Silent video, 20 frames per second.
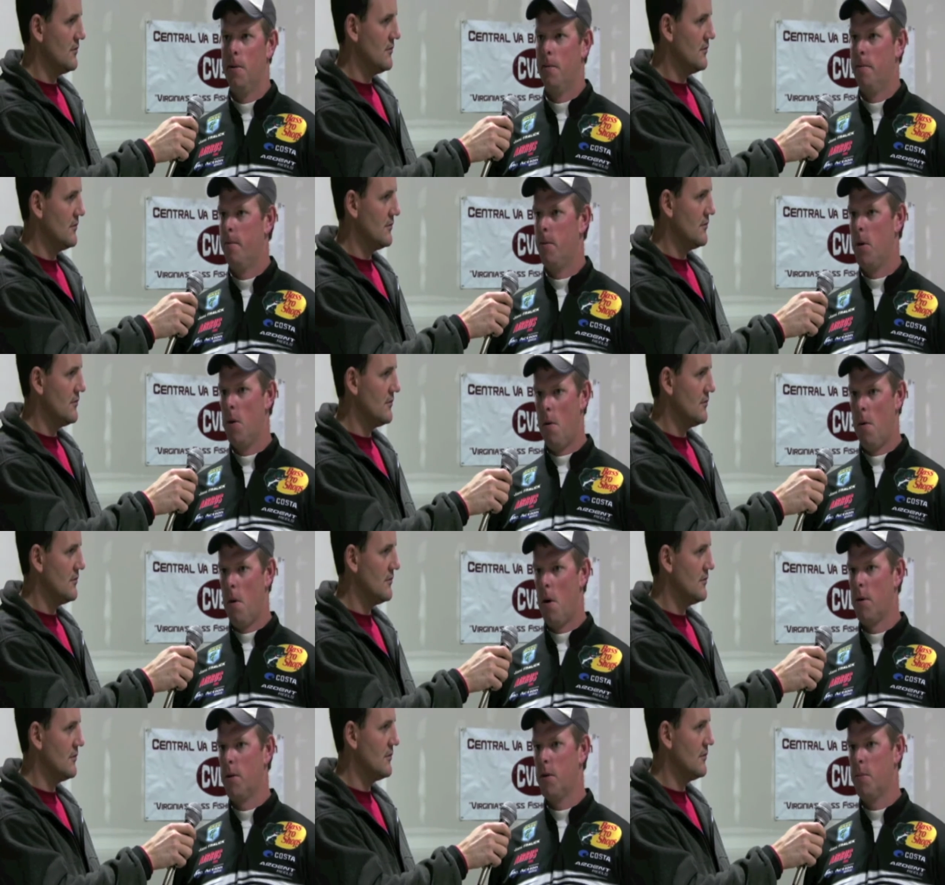Speaker 1: you
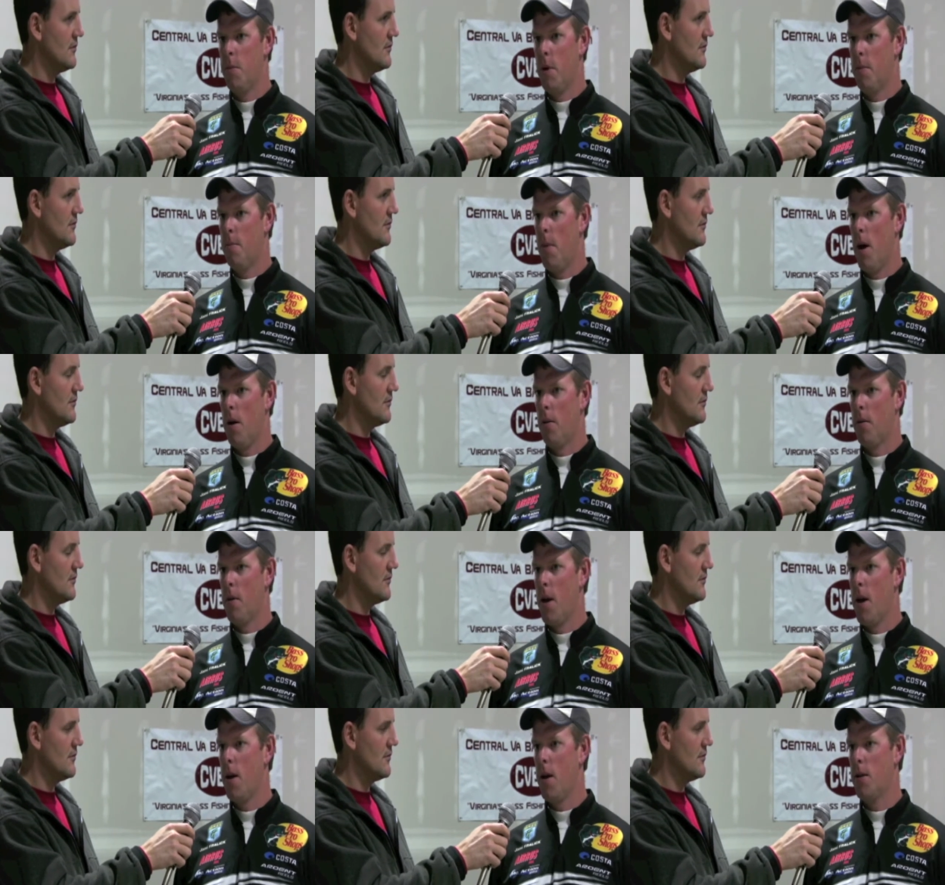know, on Smith
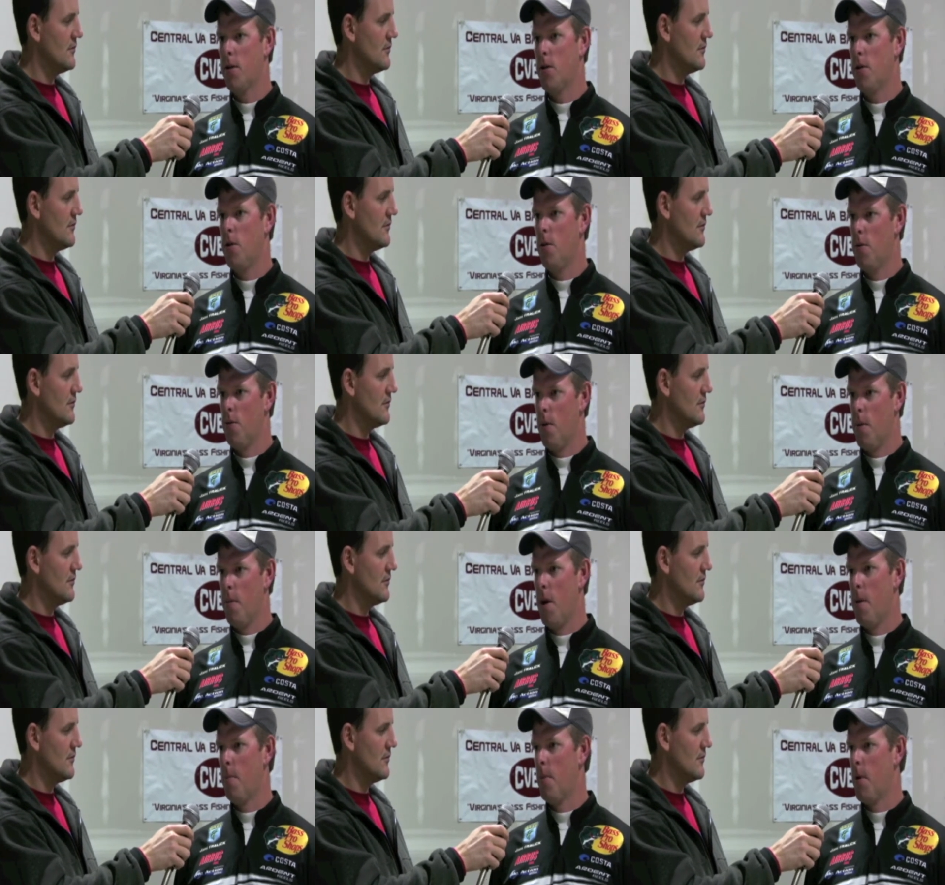Mountain Lake, so you
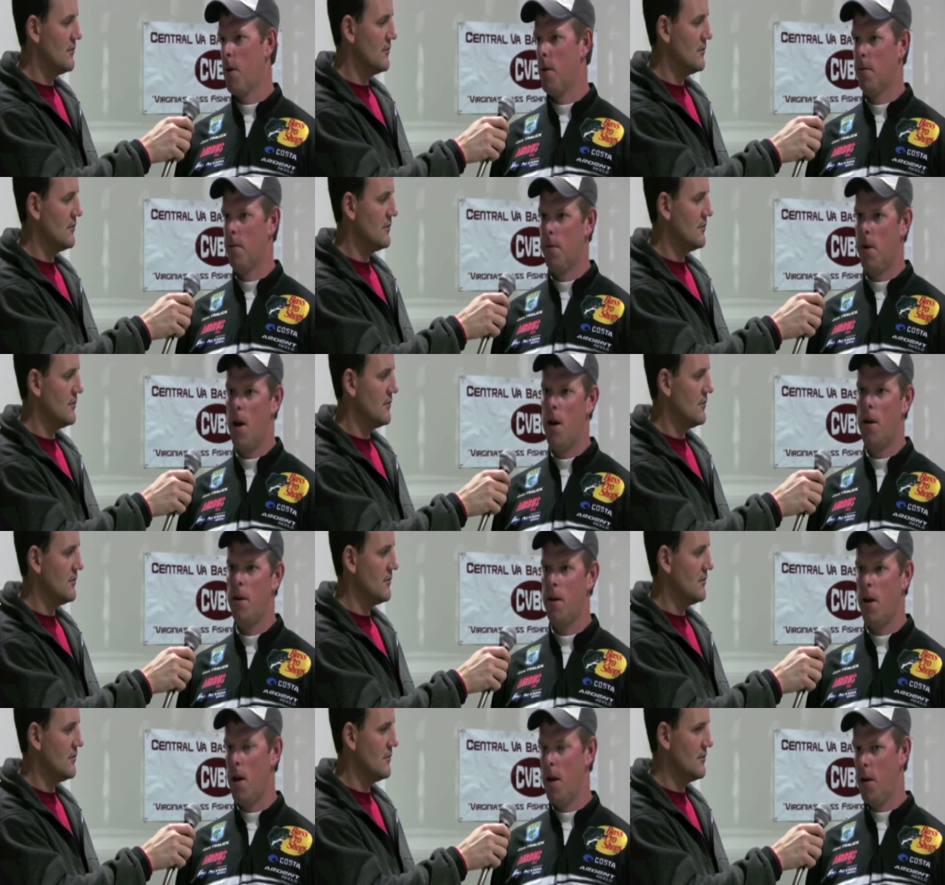remember,
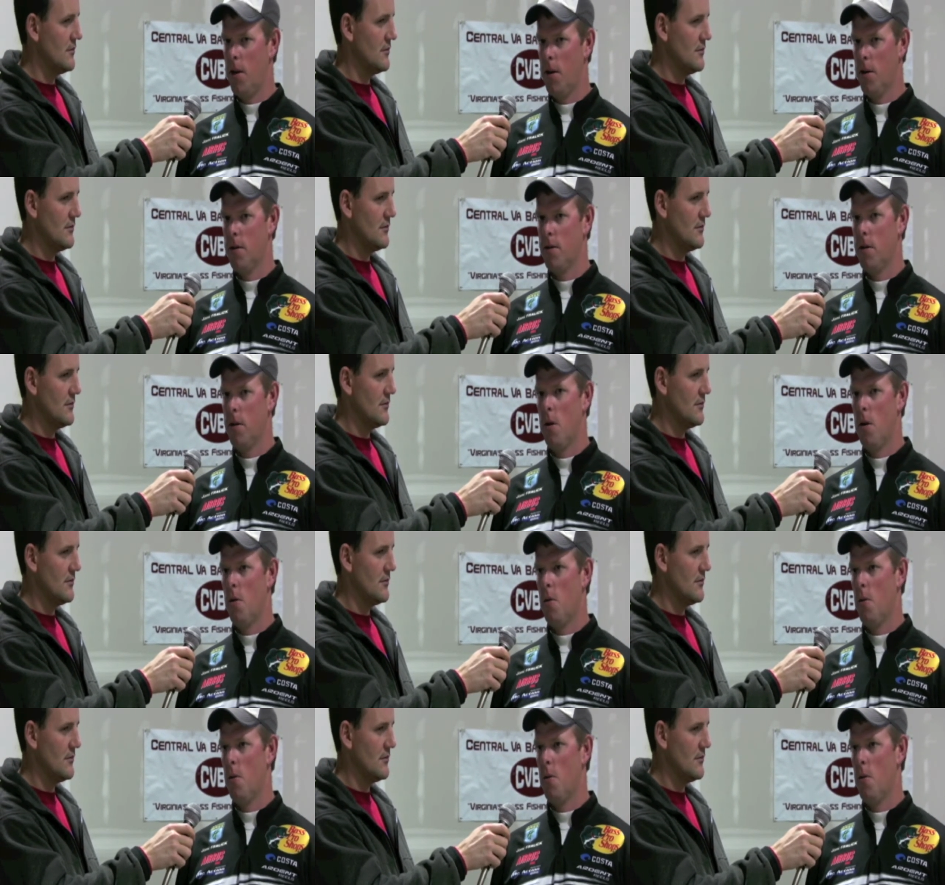hey, 10 years ago